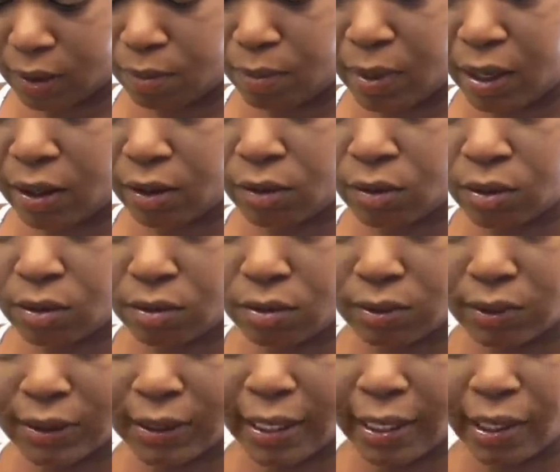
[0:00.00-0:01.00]

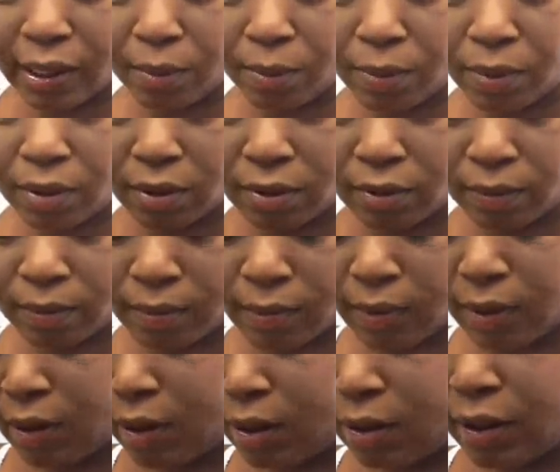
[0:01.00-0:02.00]
medical tape
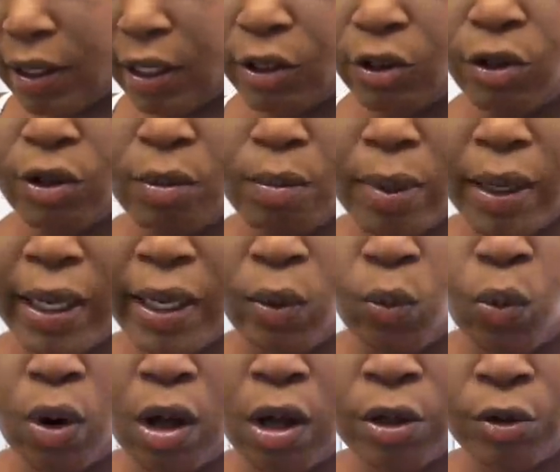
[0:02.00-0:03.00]
that you can buy
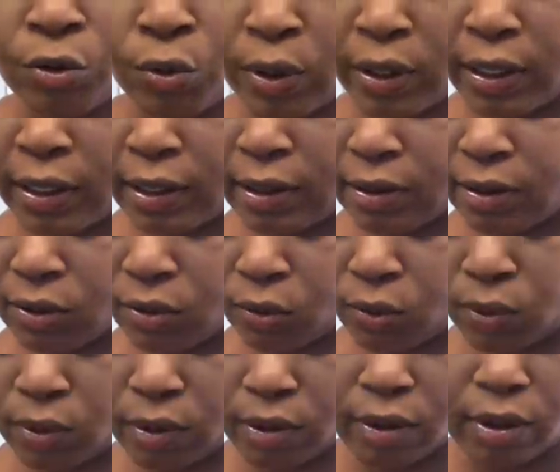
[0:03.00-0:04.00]
at Walgreens
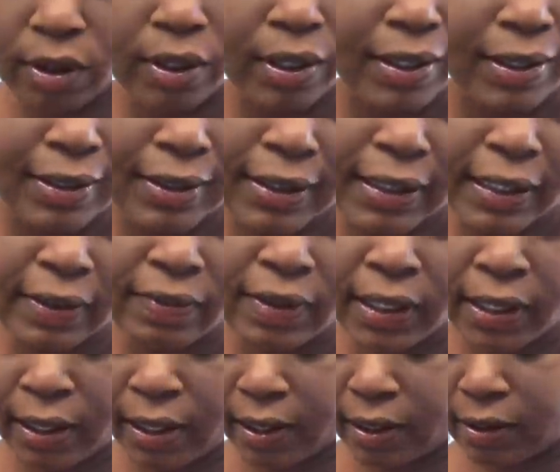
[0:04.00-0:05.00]
or
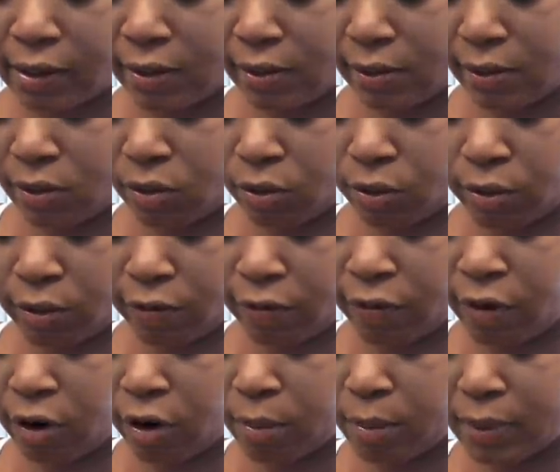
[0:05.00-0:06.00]
CVS or the
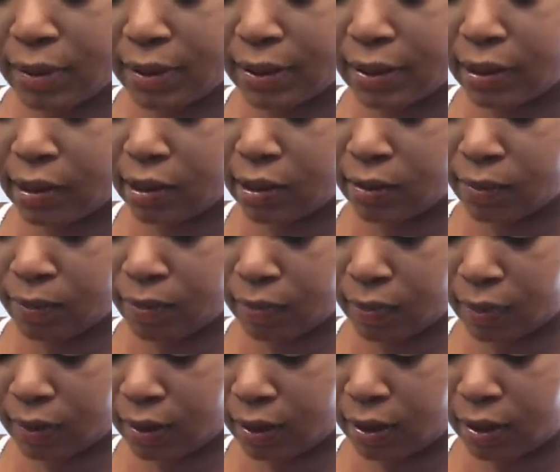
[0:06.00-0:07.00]
pharmacy.
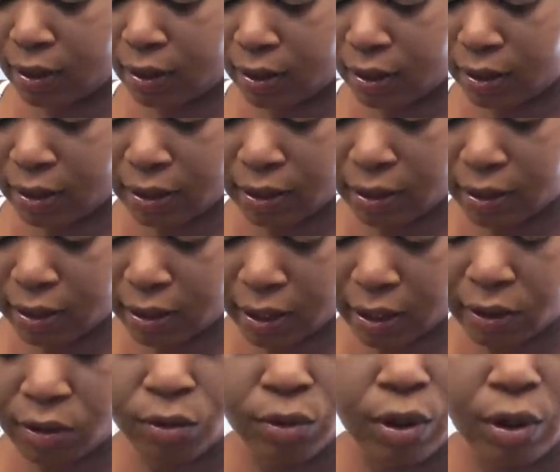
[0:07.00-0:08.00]
And
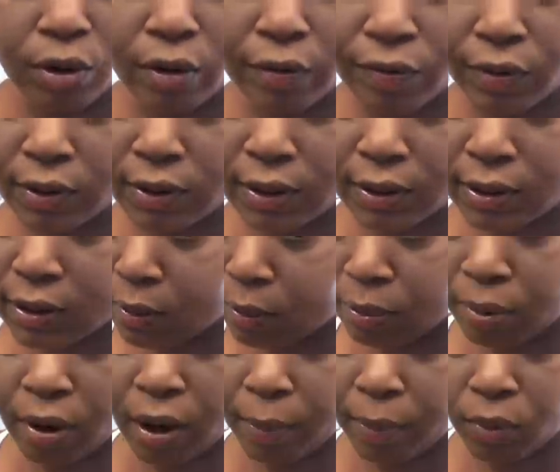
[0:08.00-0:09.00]
I don't know if this is the
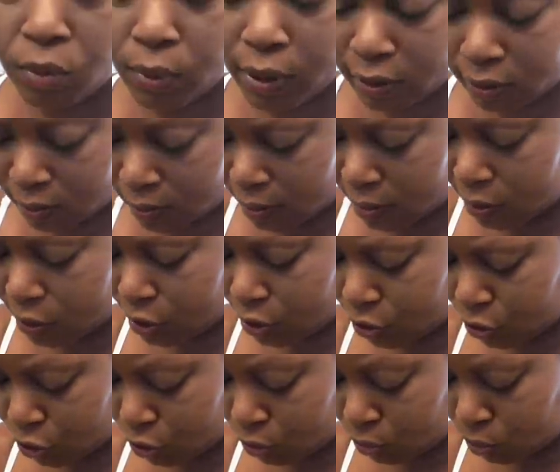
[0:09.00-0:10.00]
proper thing to
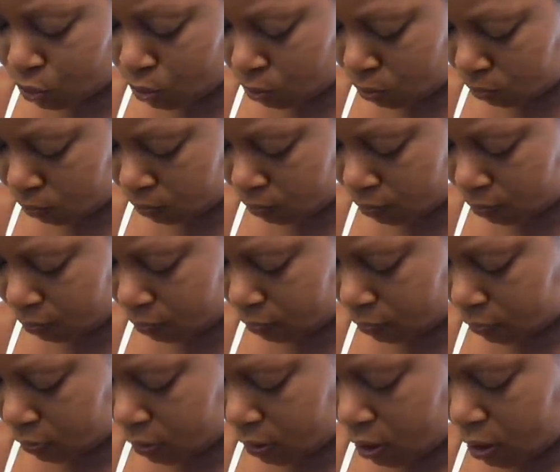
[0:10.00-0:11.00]
do,
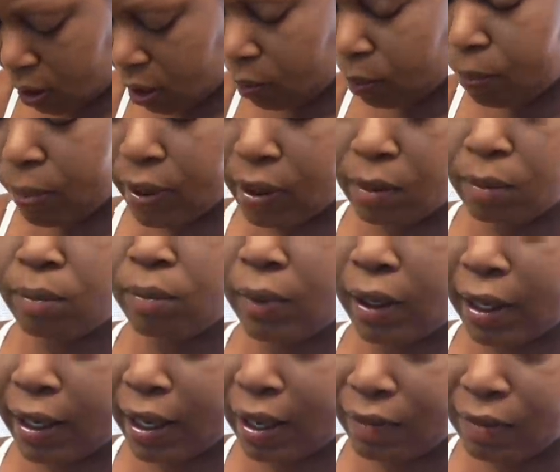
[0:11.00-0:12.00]
but
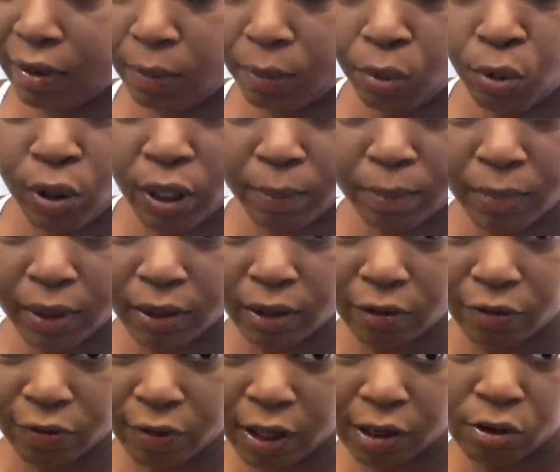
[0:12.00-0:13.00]
I have an appointment,
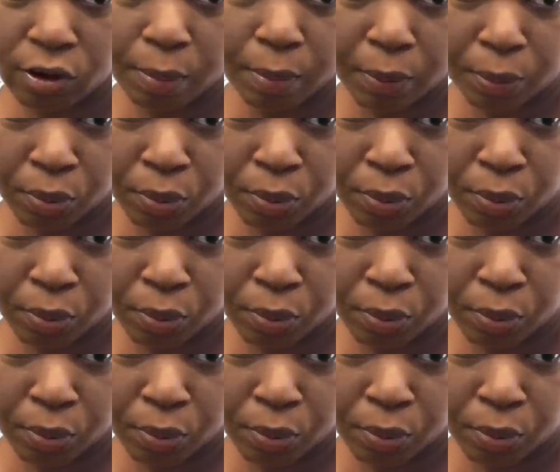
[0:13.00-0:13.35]
a follow-up